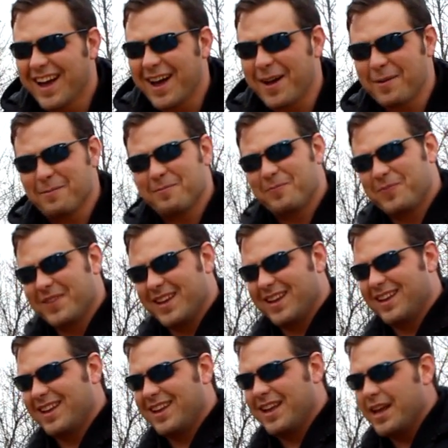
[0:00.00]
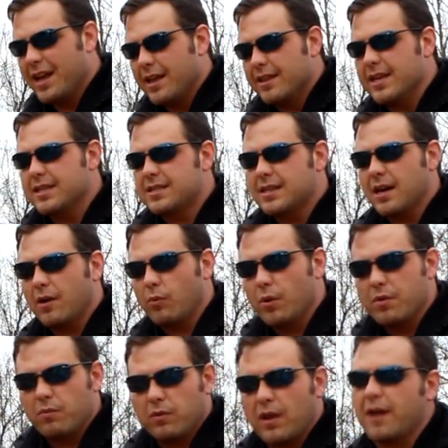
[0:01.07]
Um, this uh,
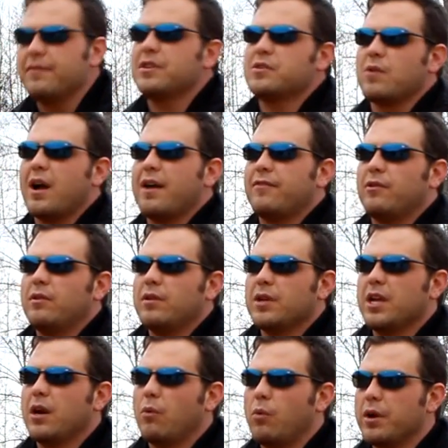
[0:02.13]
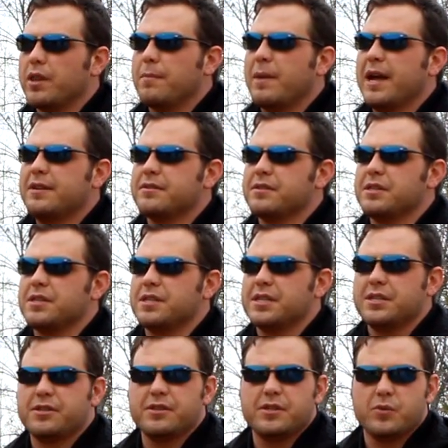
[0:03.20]
we love this rifle. You know, one of the mantras of
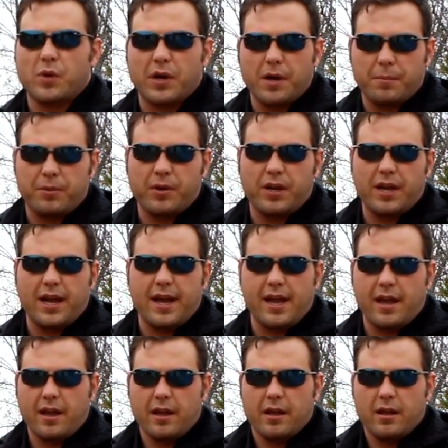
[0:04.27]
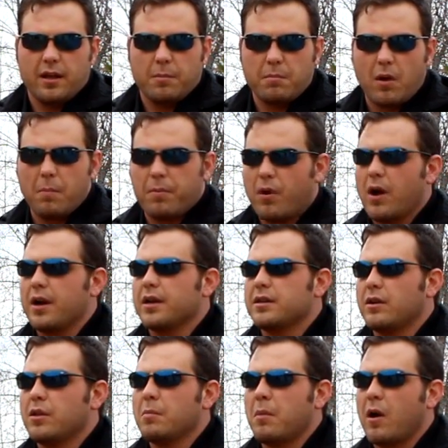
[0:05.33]
Century's, we're going to put a product
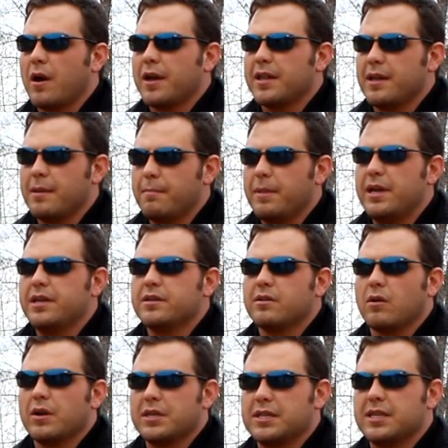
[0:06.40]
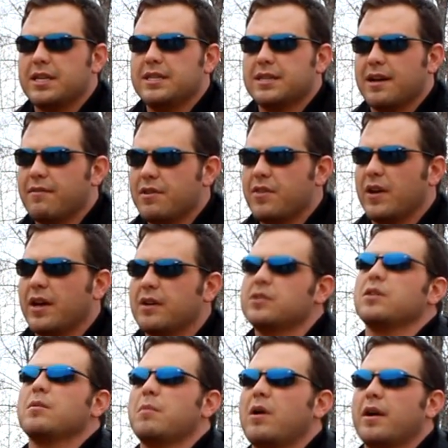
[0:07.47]
on the market that meets or exceeds everything else
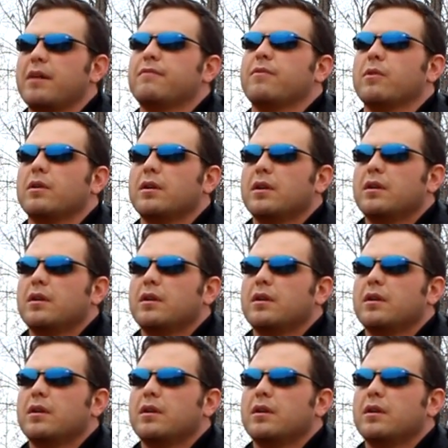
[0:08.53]
on the market for,